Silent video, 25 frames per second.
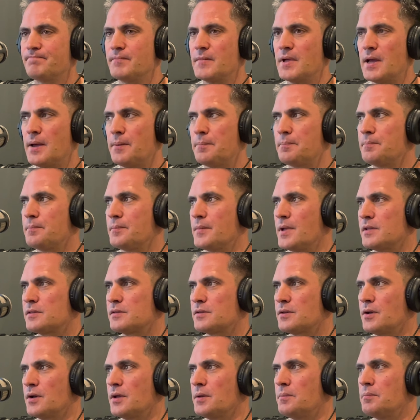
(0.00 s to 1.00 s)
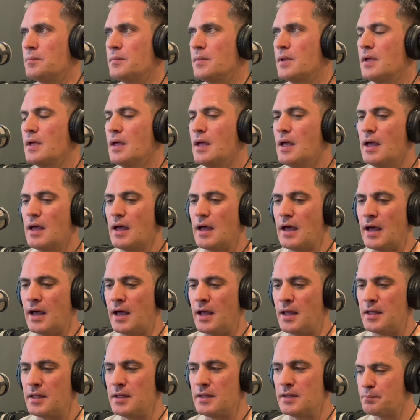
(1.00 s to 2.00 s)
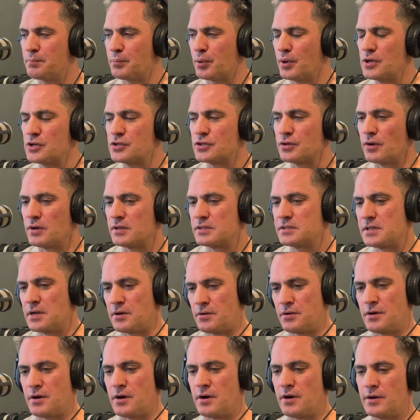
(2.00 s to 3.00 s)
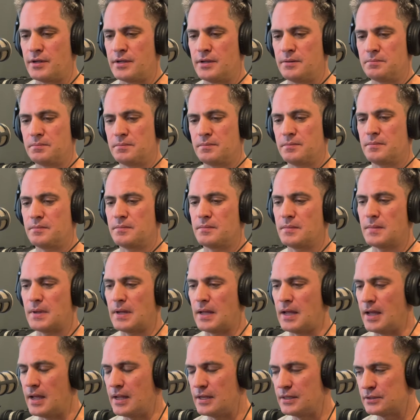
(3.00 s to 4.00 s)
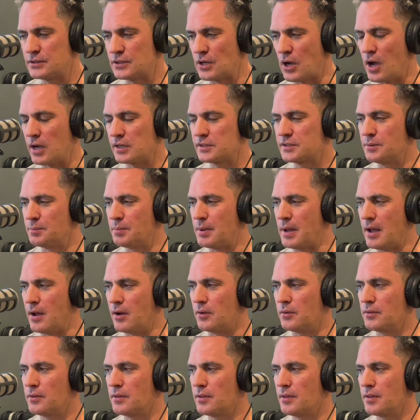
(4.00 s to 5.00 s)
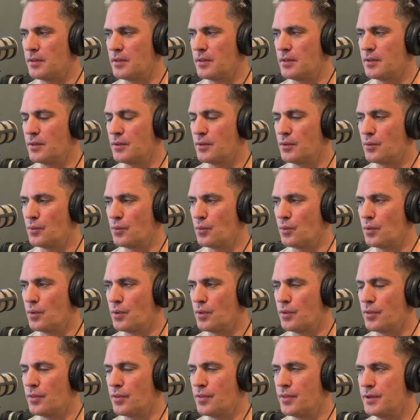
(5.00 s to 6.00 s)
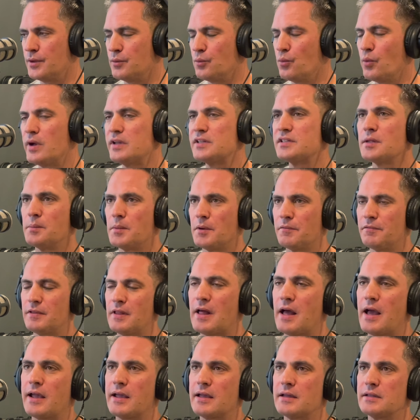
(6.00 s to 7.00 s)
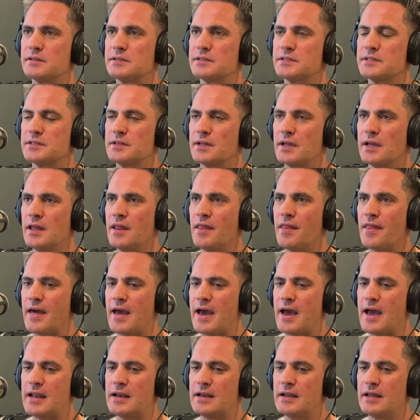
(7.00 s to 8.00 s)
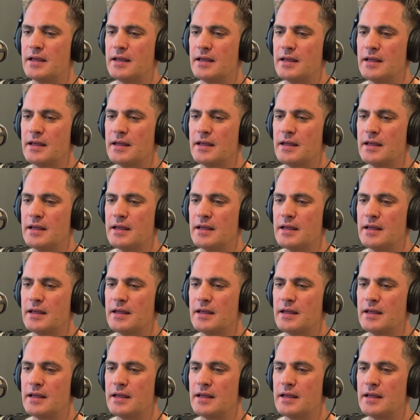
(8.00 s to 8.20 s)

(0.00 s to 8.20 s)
Yeah, that's good. Pretty sure it's Darren Hardy talks about the wisdom of lions in that